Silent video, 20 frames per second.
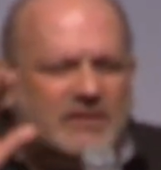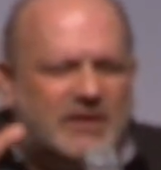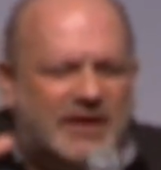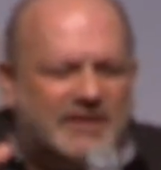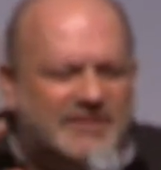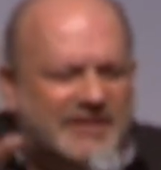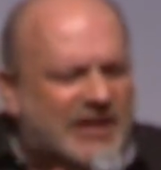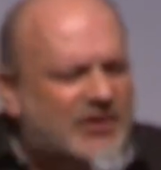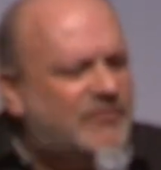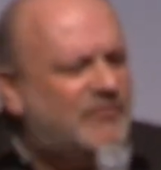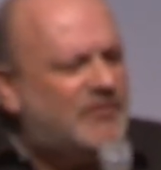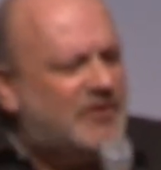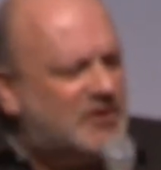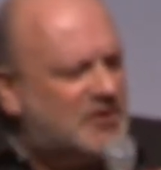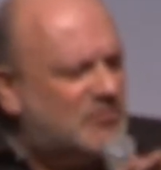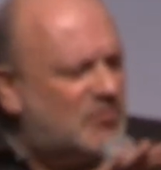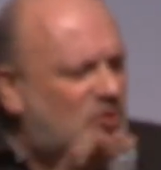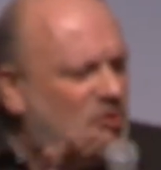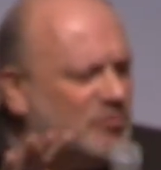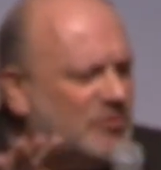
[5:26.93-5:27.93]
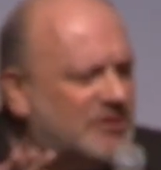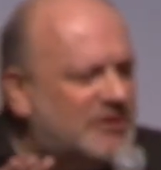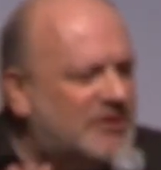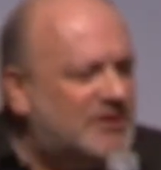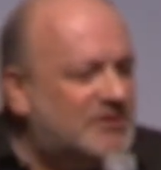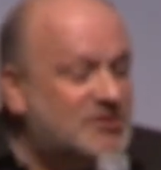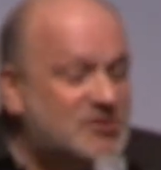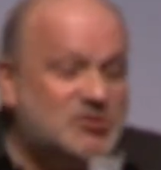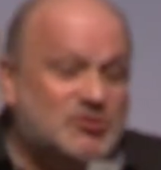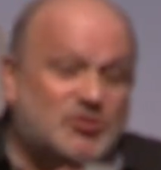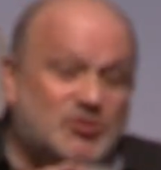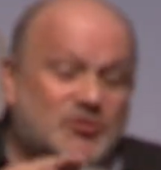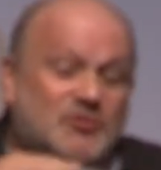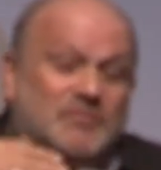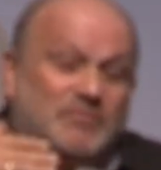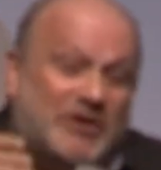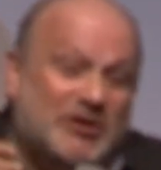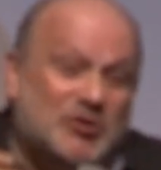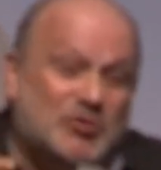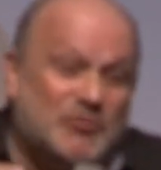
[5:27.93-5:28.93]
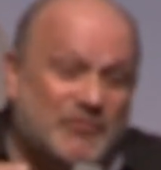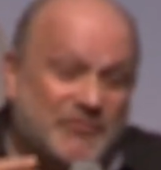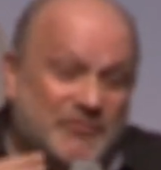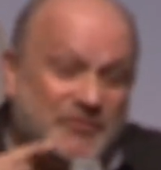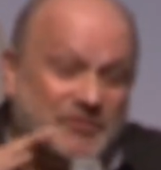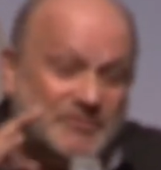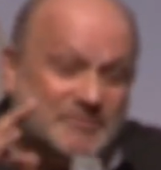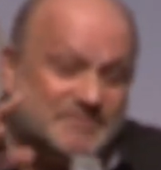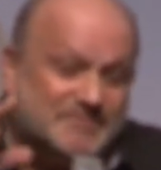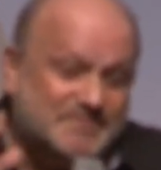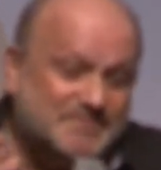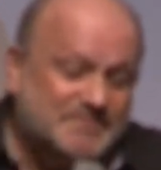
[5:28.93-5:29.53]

at that very moment, I understood my own film.